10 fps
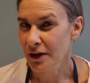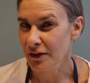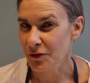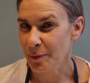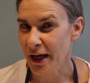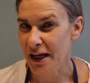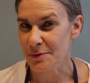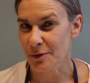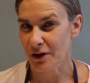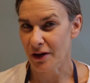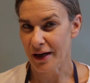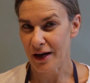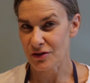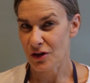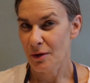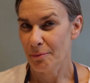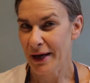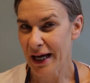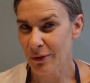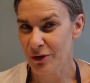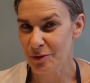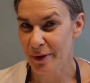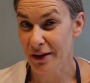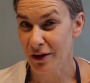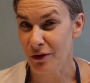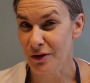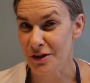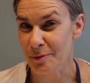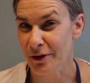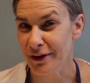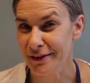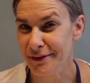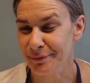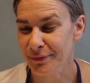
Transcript: as pairs, but going out powered by the Holy Spirit.